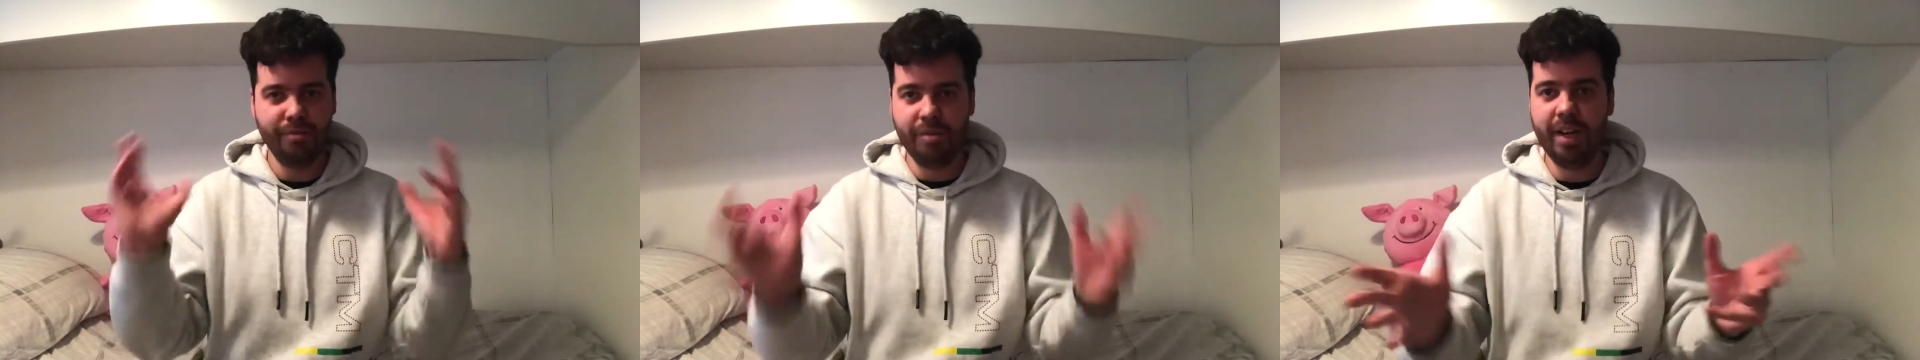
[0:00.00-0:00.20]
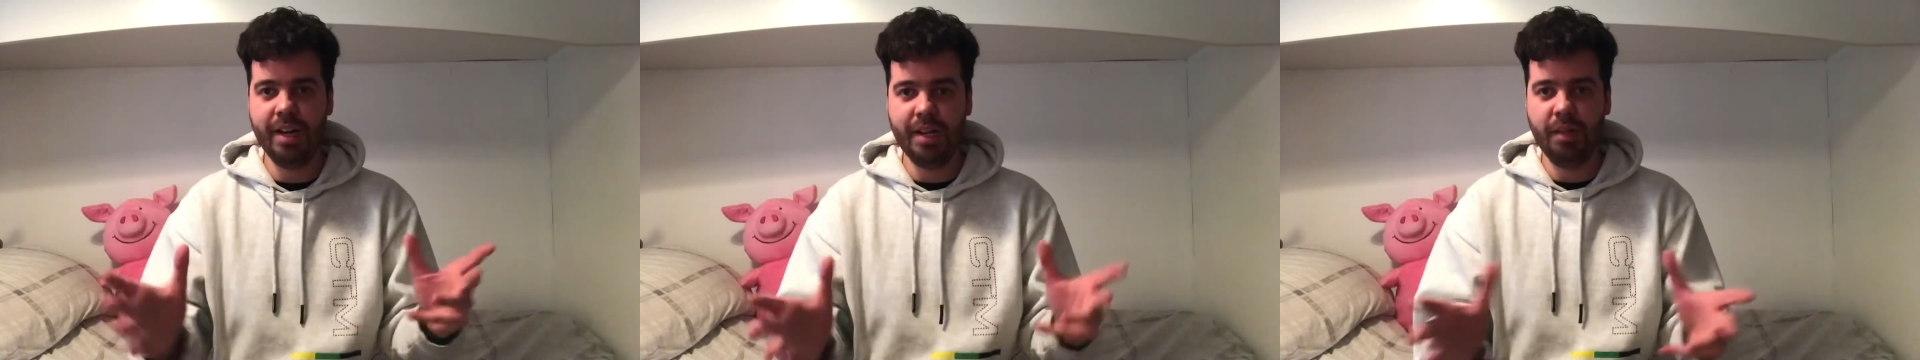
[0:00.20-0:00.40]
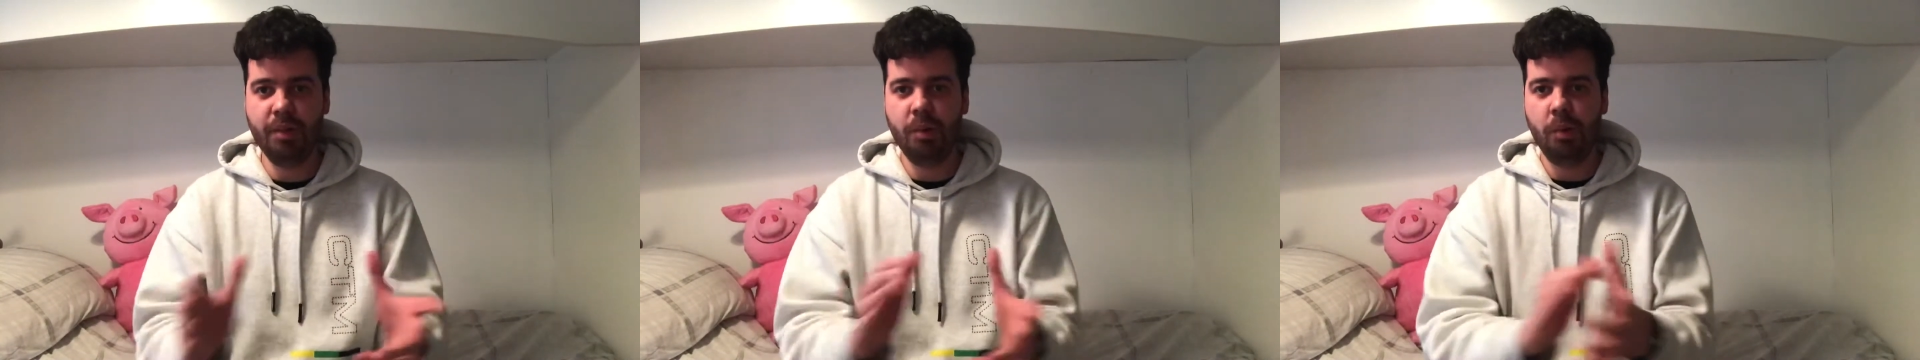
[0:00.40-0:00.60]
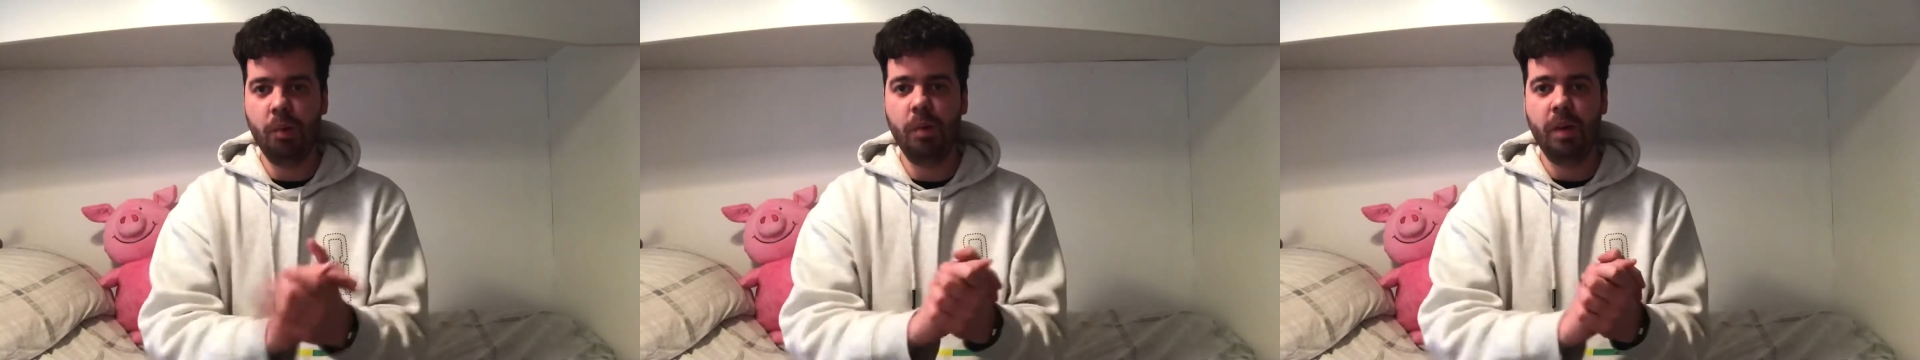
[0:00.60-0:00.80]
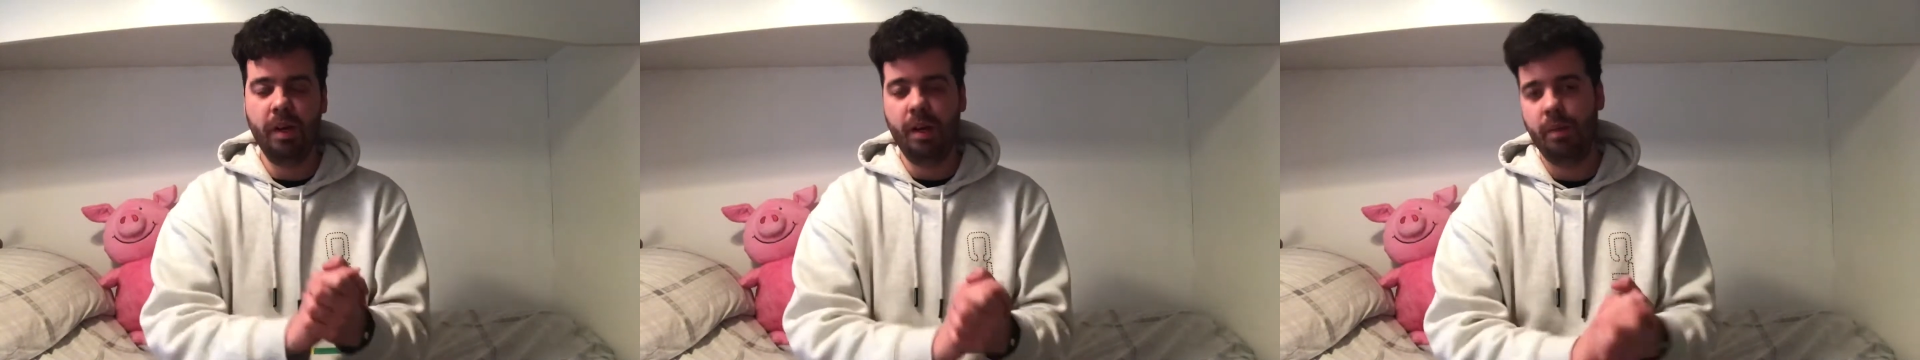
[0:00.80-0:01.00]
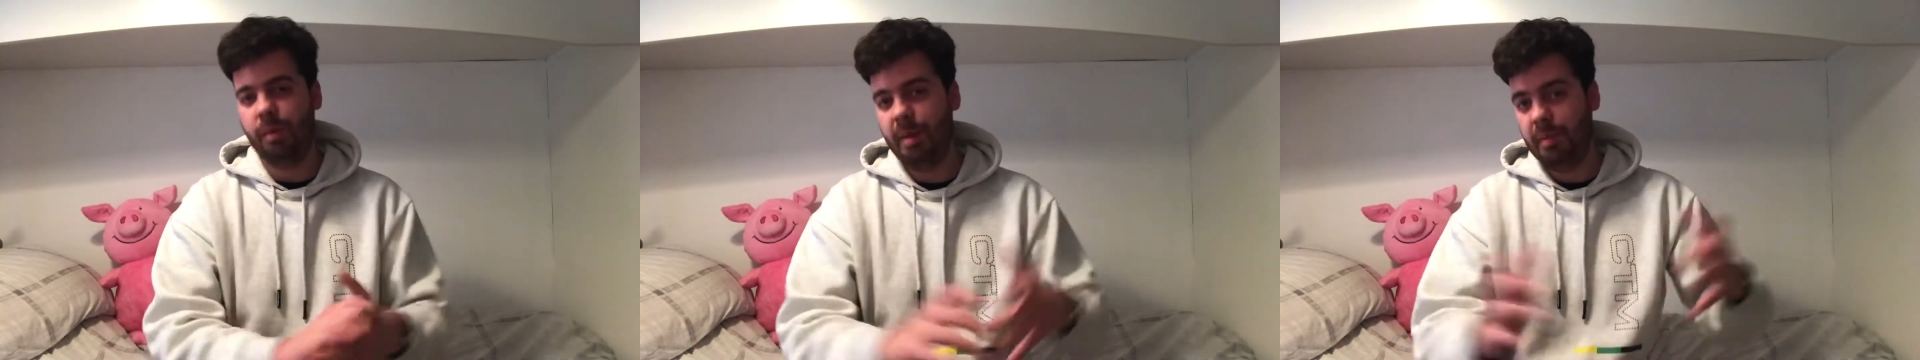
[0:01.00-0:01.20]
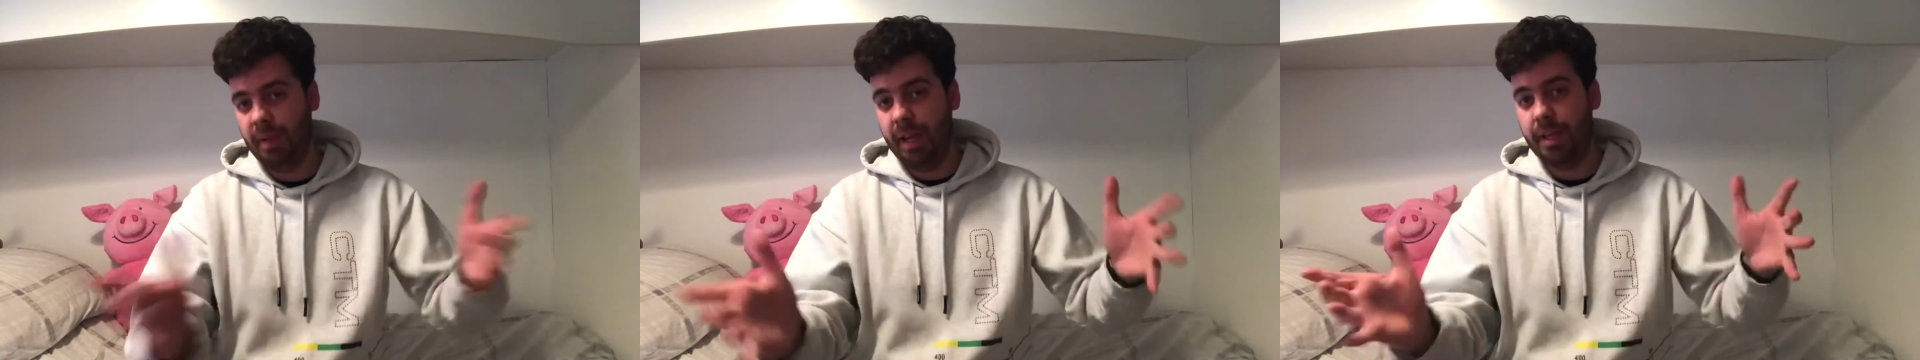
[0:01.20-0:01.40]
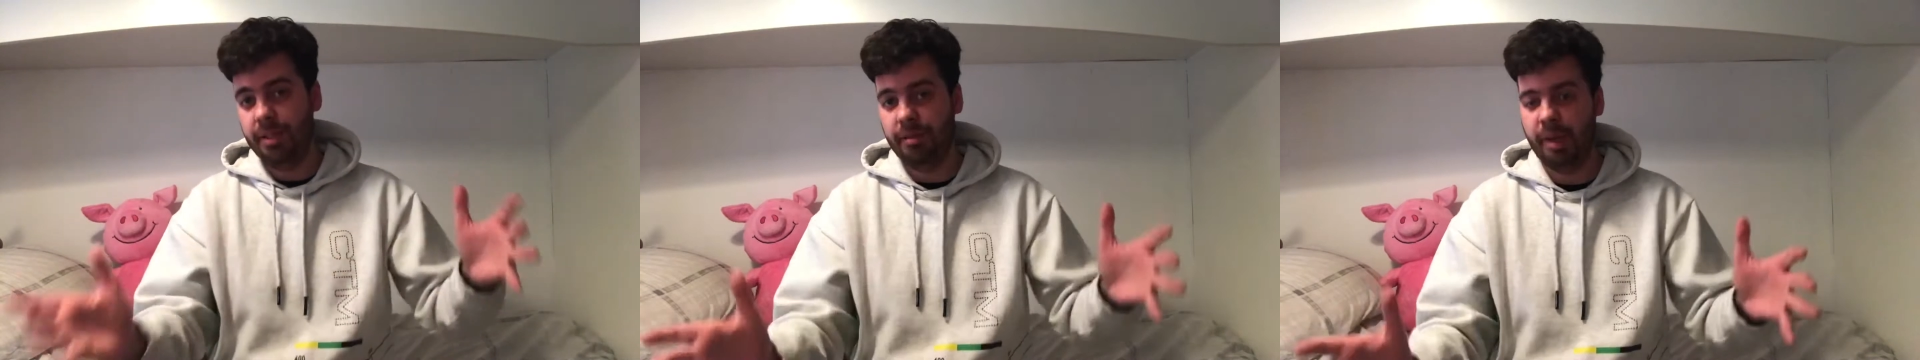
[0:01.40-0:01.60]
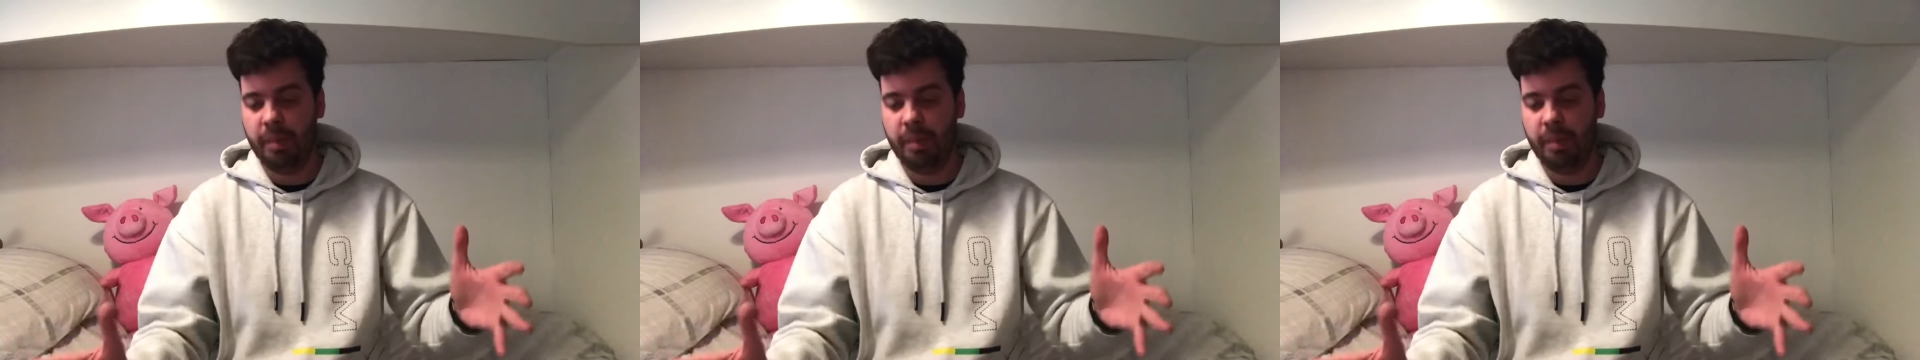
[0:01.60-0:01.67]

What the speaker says: cool when players are able